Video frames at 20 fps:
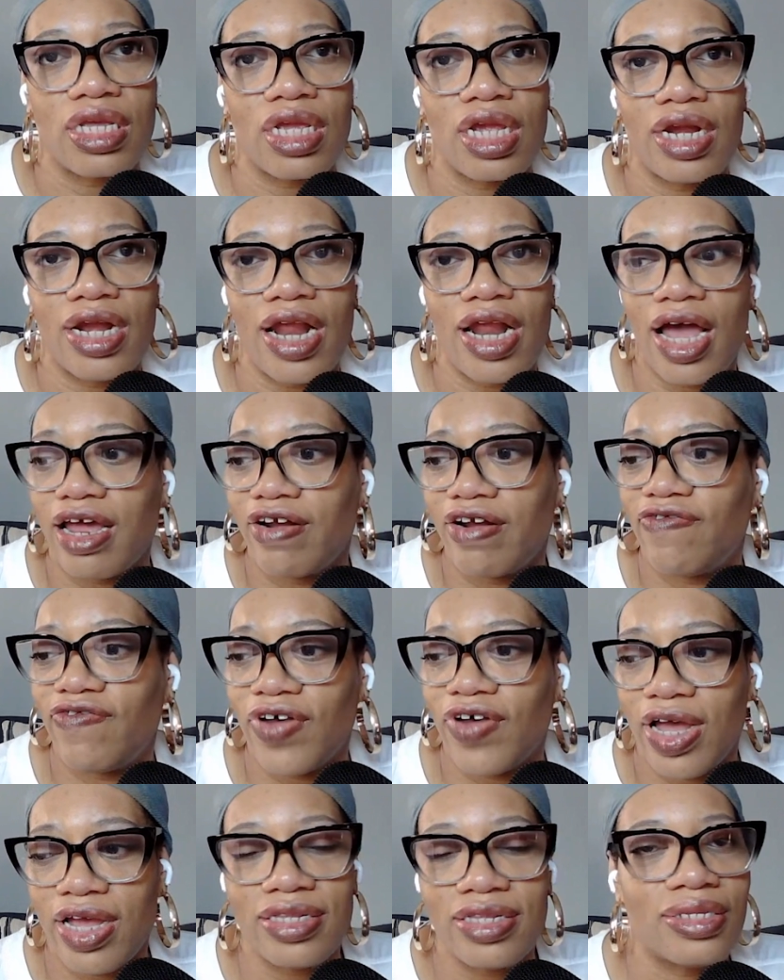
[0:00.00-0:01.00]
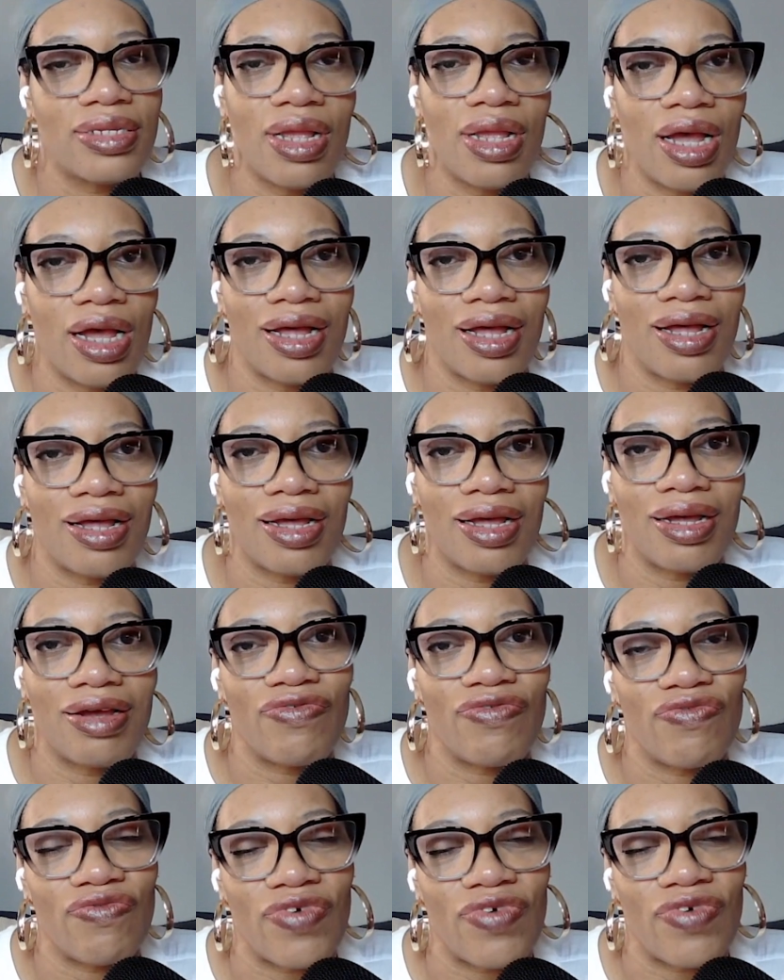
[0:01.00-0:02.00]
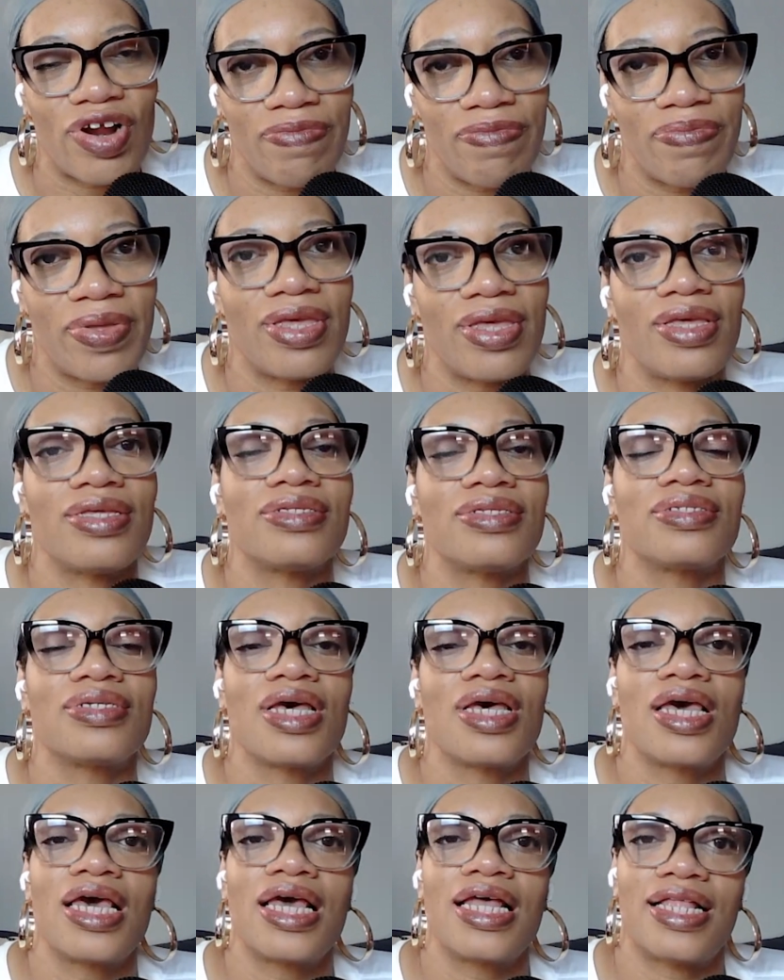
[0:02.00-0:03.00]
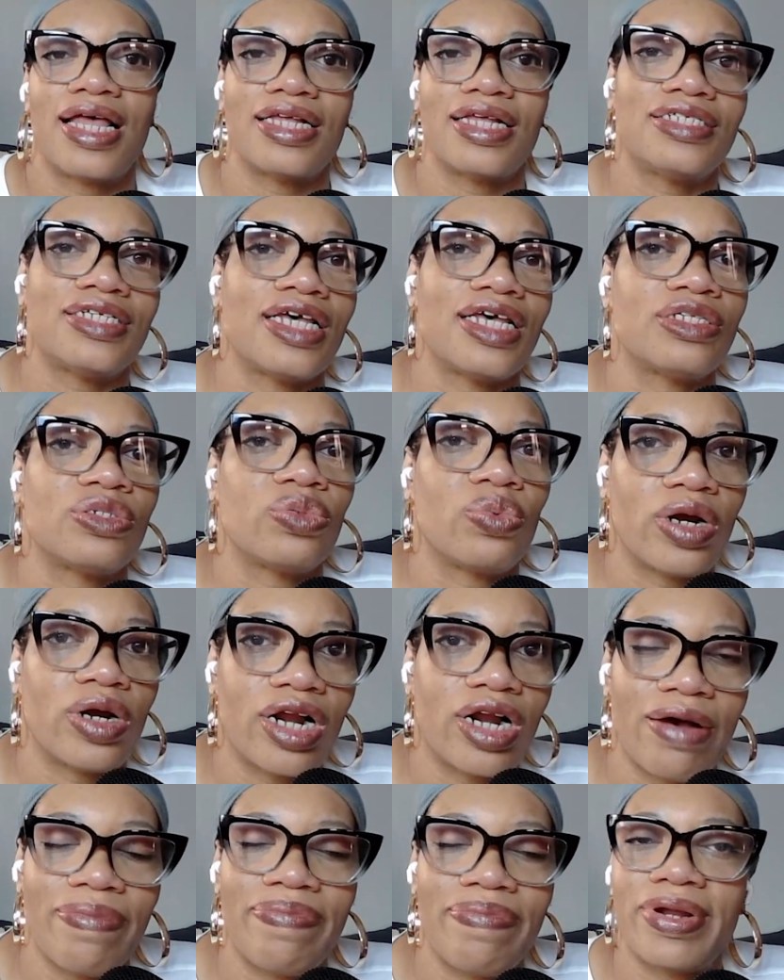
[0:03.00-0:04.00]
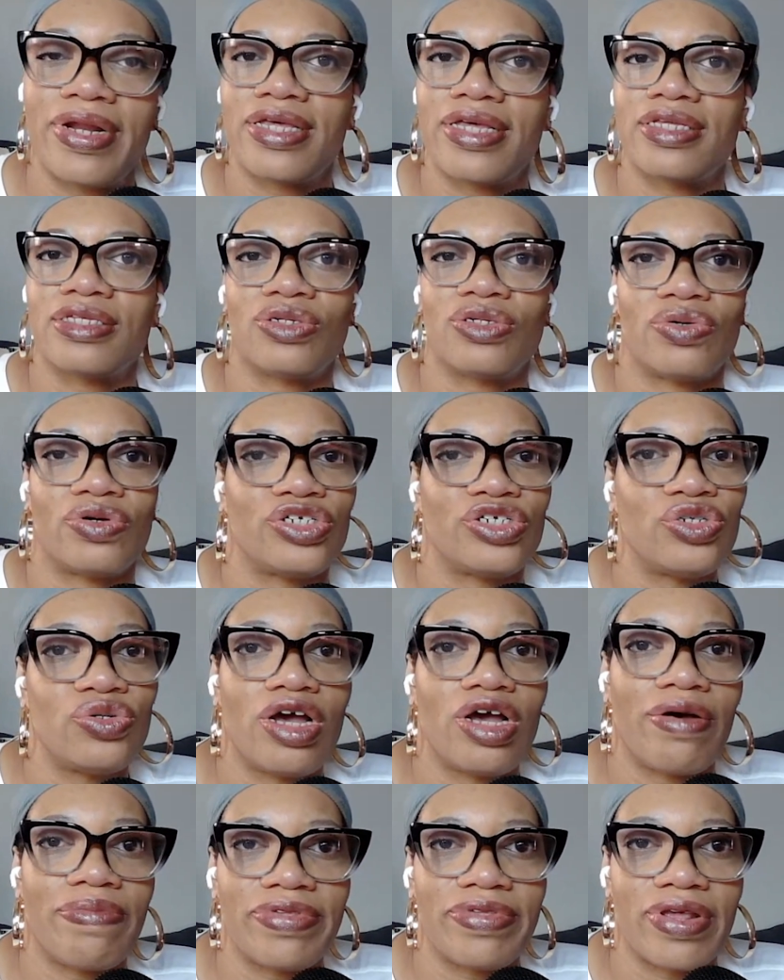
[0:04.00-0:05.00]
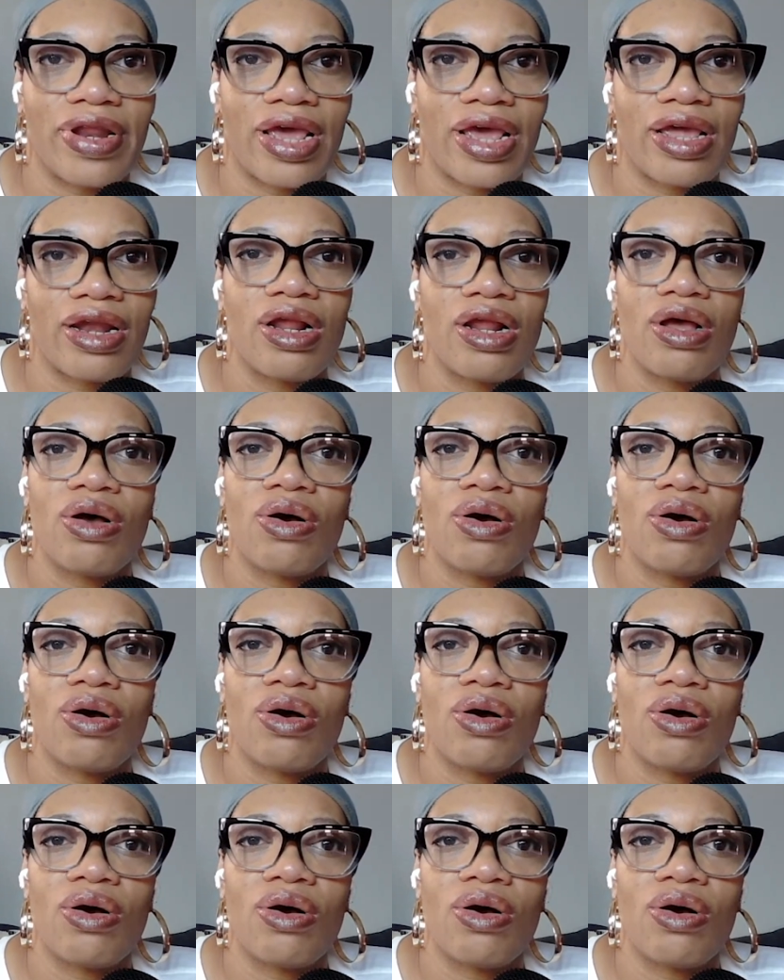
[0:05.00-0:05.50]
You're not going to find uh, recipes that says one cup of this or two cups of that